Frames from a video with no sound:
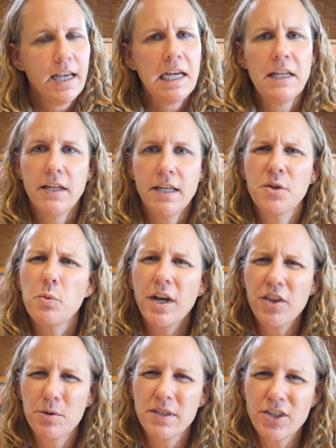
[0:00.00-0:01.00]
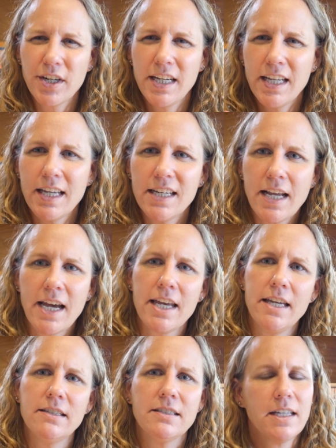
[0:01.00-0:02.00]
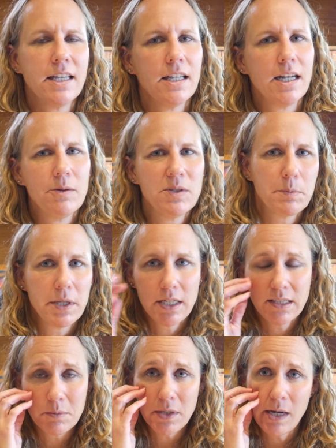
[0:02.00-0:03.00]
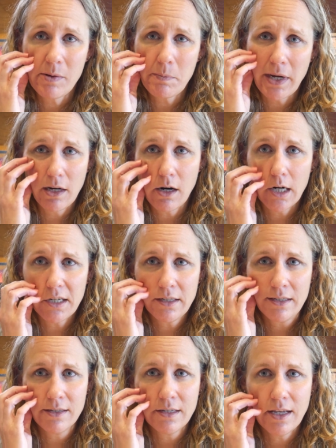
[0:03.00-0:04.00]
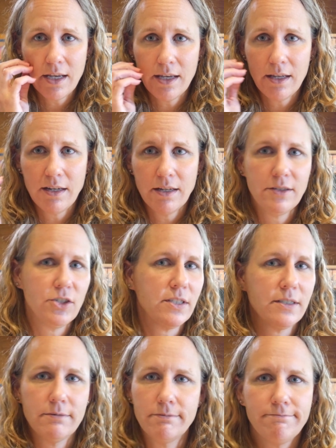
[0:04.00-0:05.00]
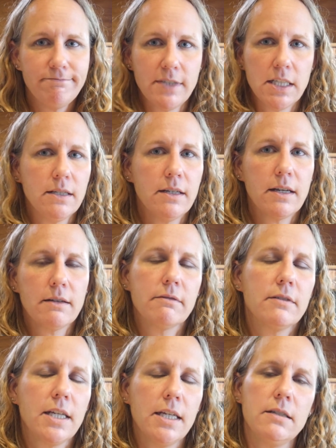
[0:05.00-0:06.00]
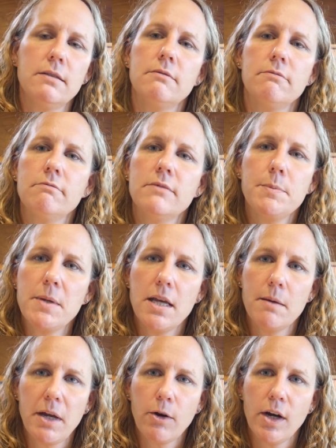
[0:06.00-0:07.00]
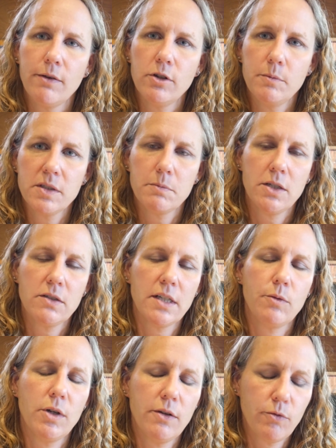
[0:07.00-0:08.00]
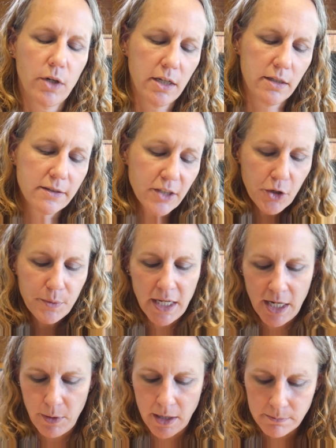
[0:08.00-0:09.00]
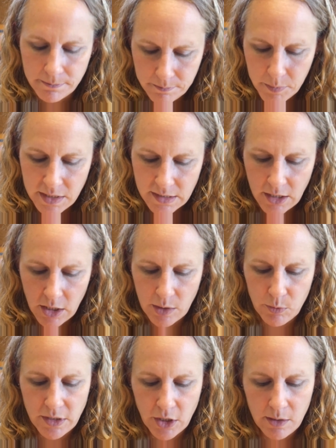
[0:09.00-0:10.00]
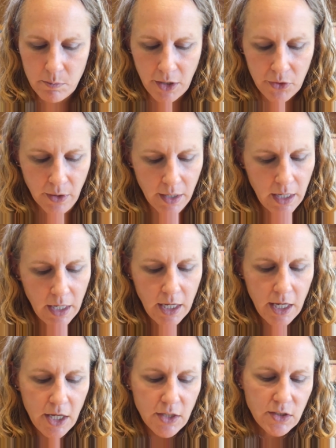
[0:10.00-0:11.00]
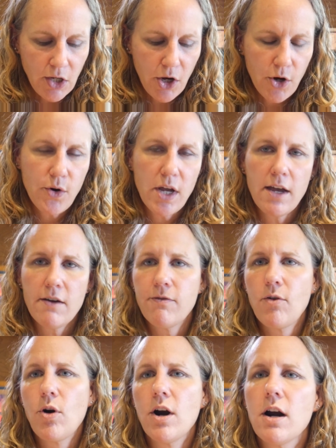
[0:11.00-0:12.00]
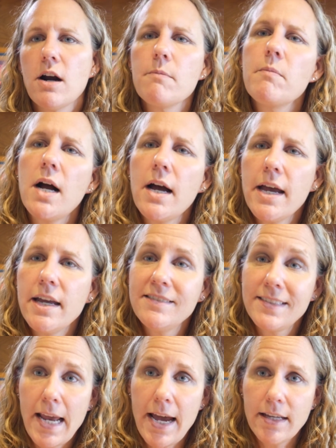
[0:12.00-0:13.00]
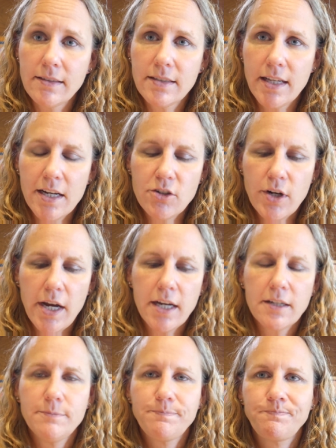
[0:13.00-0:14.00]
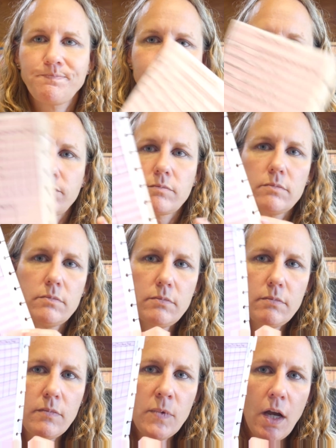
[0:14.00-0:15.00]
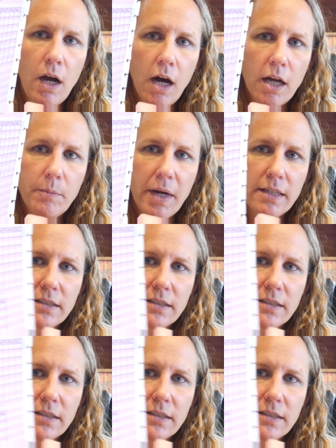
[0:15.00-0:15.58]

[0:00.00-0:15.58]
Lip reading: then the weather was starting to get nice, and I was spending some time in my garden, and I just didn't get to be in my craft room as much as I would have wanted. So anyway, but still, it was a good month. So for my stats that I track on my